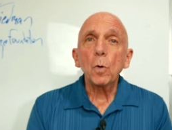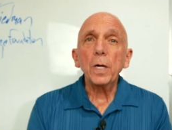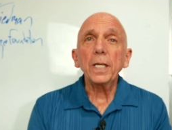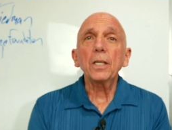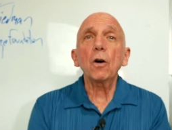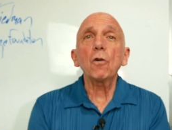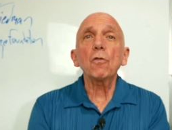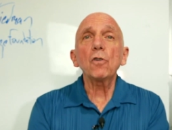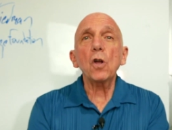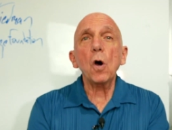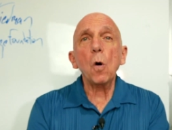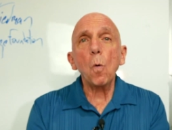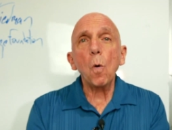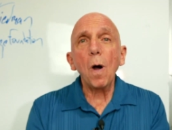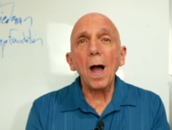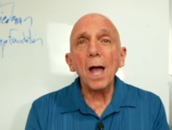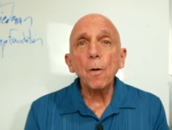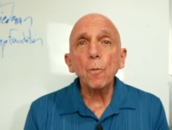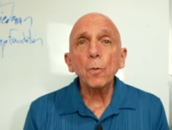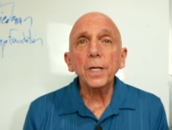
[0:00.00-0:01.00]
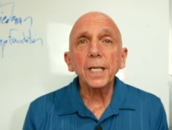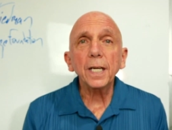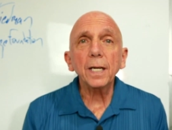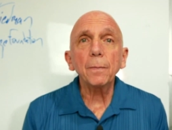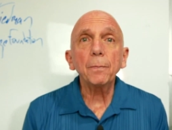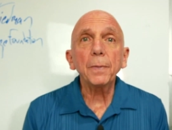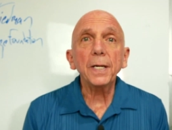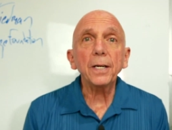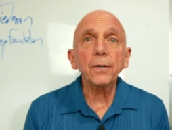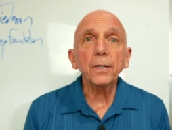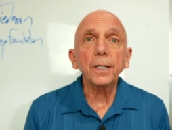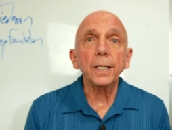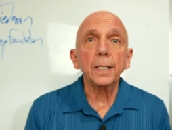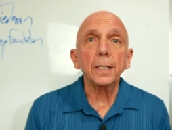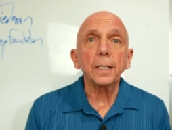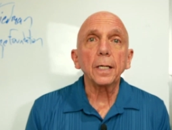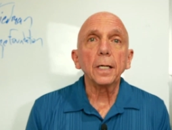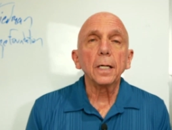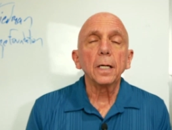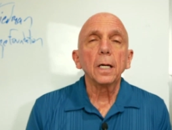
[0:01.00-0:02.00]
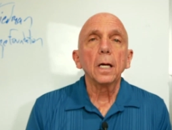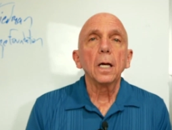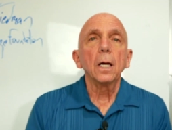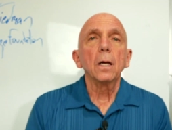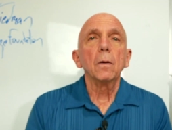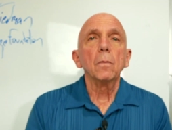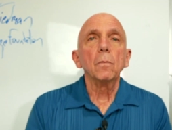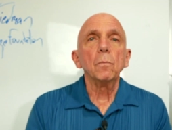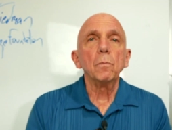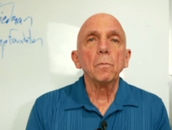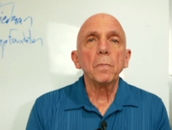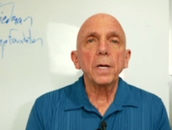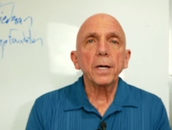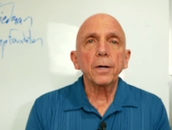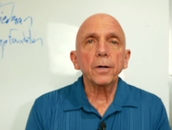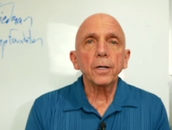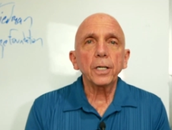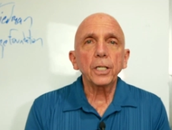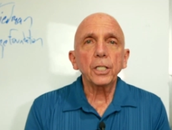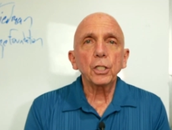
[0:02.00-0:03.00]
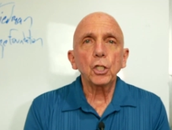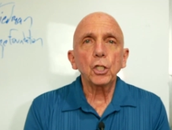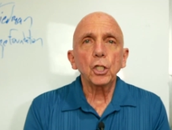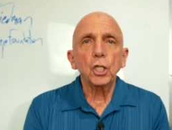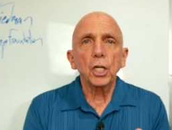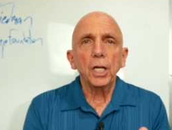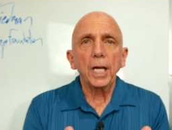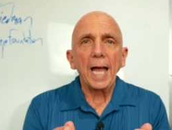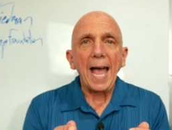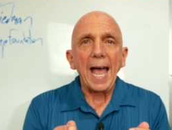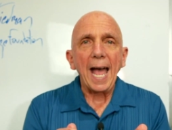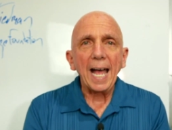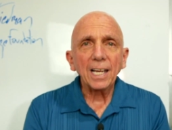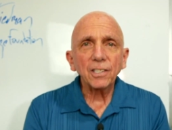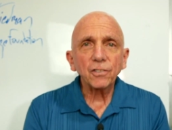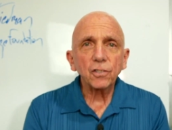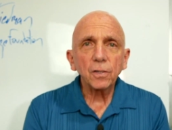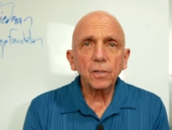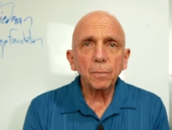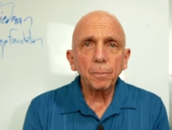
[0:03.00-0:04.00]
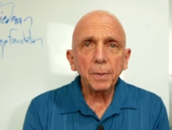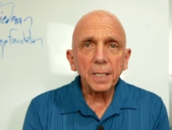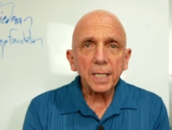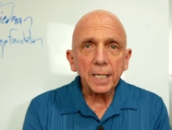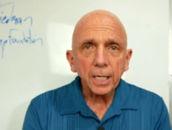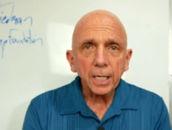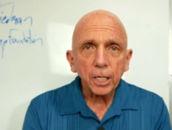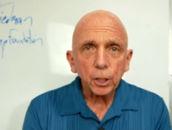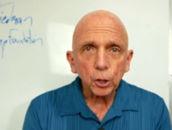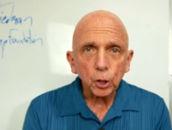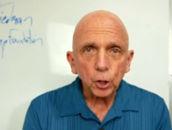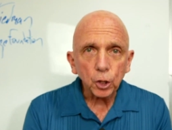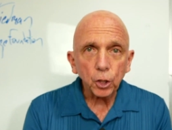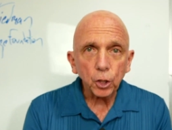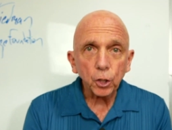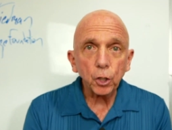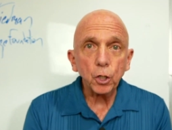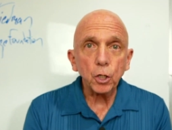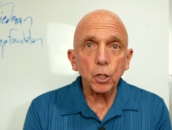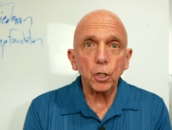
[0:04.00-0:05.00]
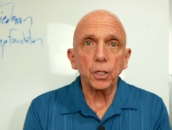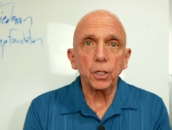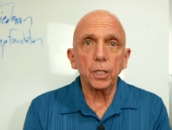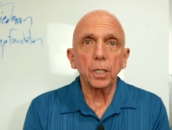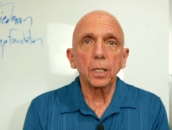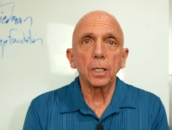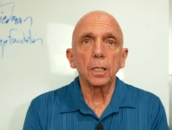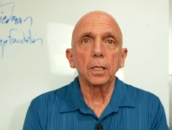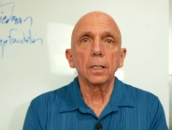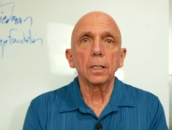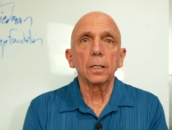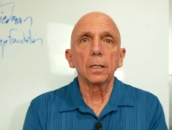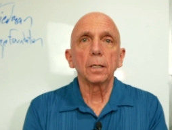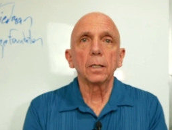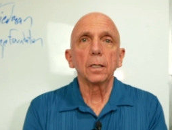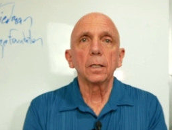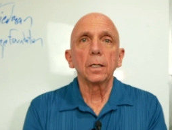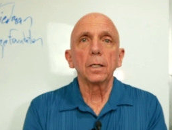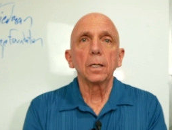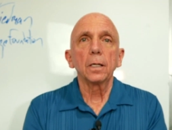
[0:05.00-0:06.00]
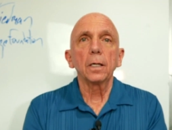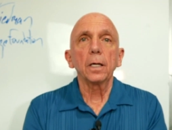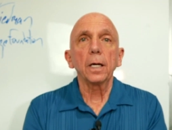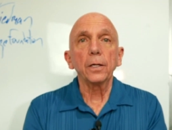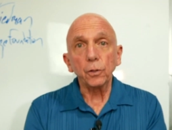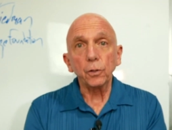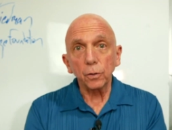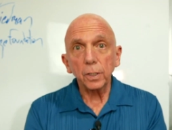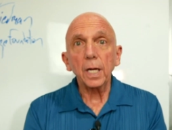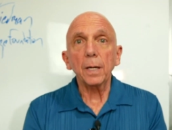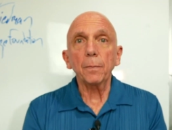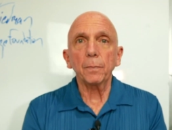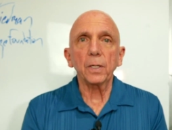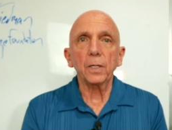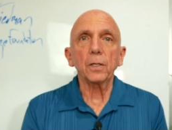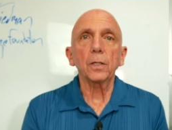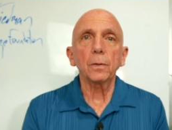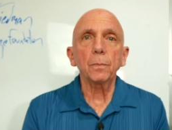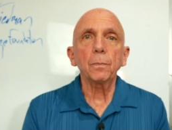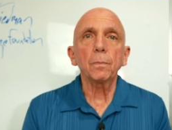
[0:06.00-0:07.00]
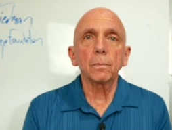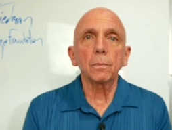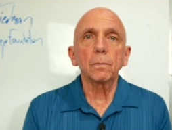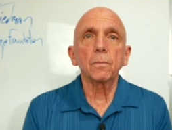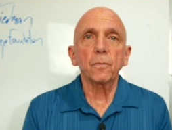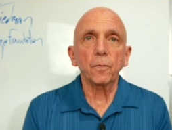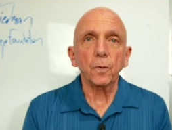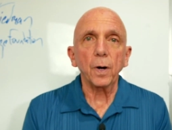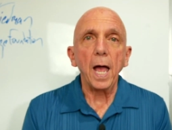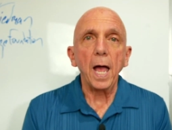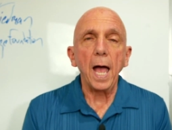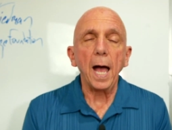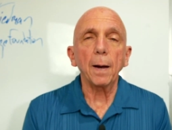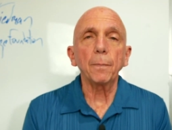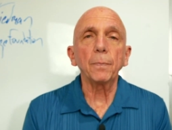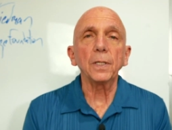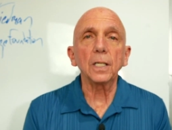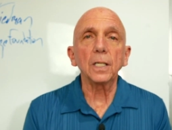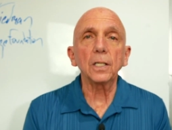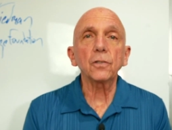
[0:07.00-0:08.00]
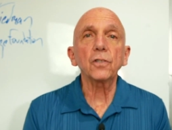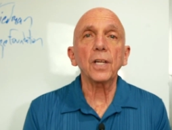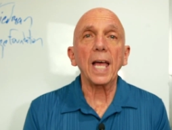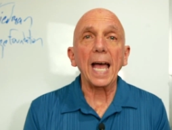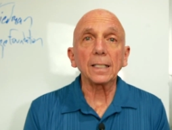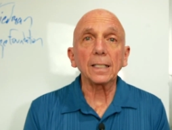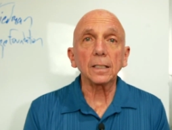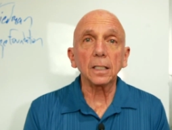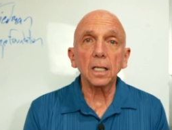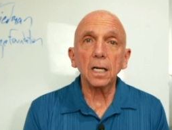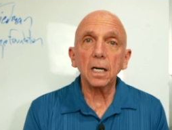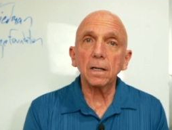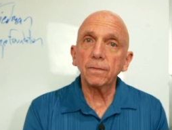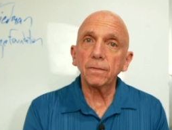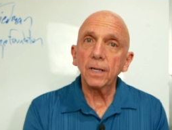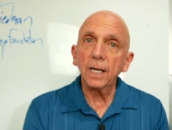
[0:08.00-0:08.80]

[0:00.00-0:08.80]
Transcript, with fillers: don't know why we get married. Marriage has to be learned. And you get married for happiness and love.